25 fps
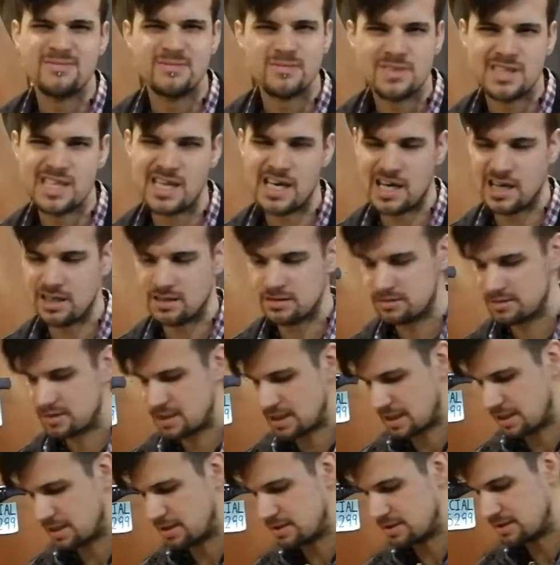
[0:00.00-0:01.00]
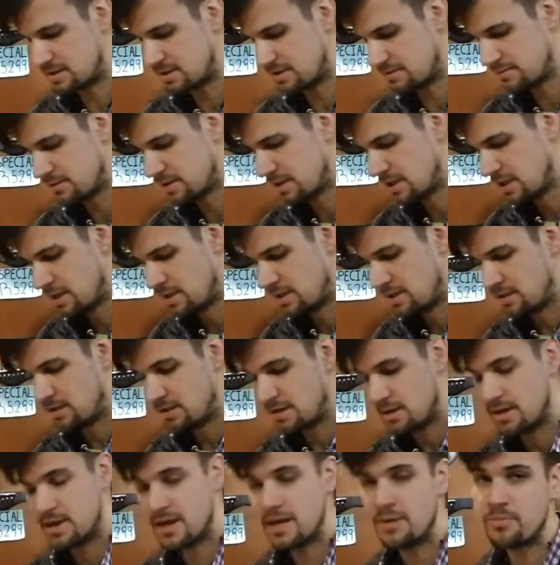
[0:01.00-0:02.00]
yeah, that kind of stuff.
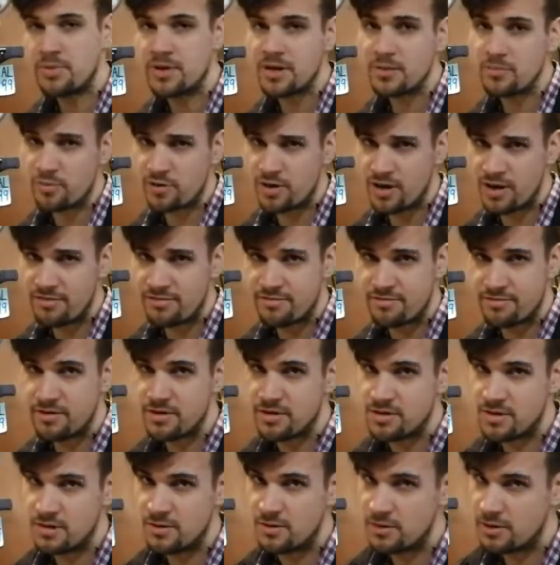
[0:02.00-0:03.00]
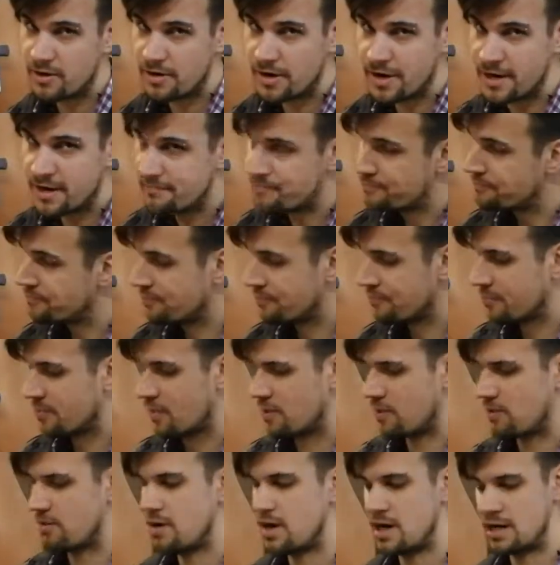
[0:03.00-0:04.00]
Keeping it brief, don't worry.
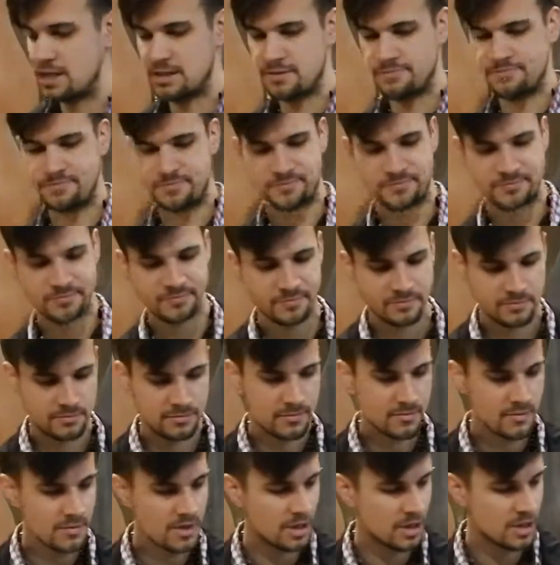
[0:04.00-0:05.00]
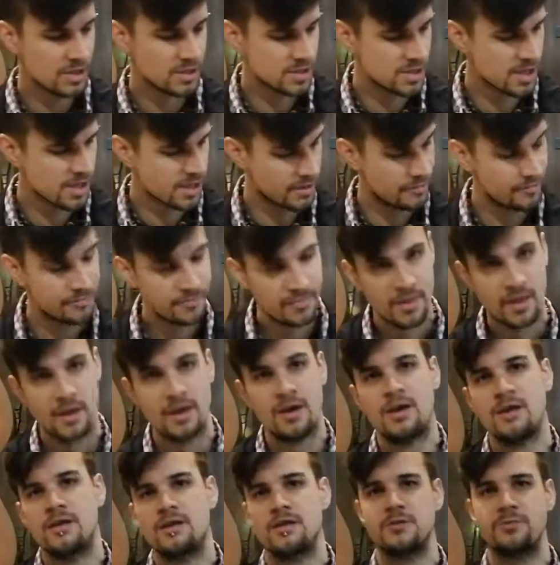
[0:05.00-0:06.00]
Alright, so
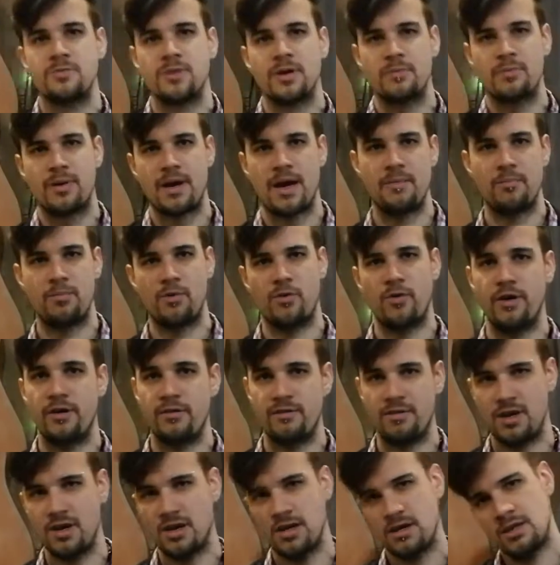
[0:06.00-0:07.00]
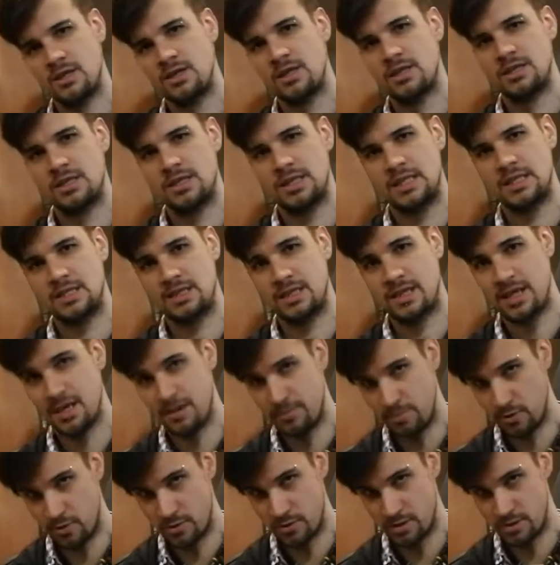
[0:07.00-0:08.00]
this big bad boy over here, he's a
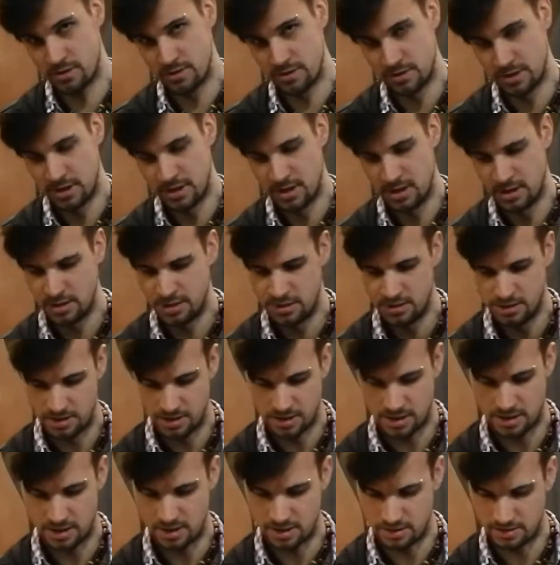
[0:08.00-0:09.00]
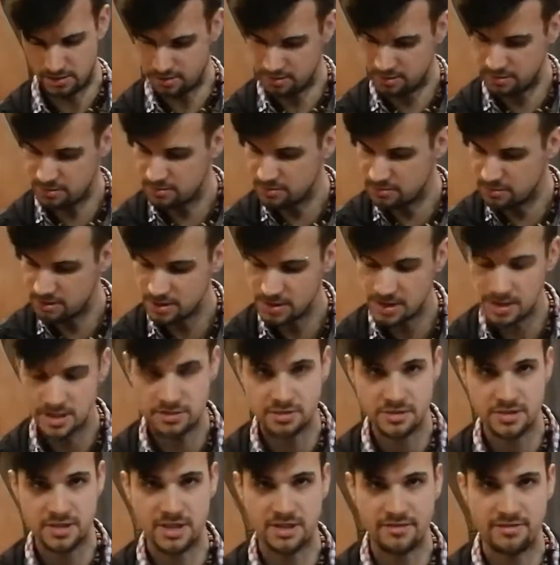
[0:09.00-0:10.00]
keyboard. So,
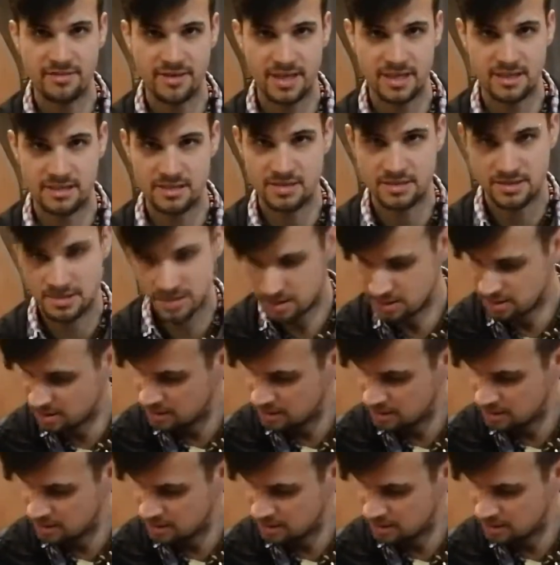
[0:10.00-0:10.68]
interesting factors.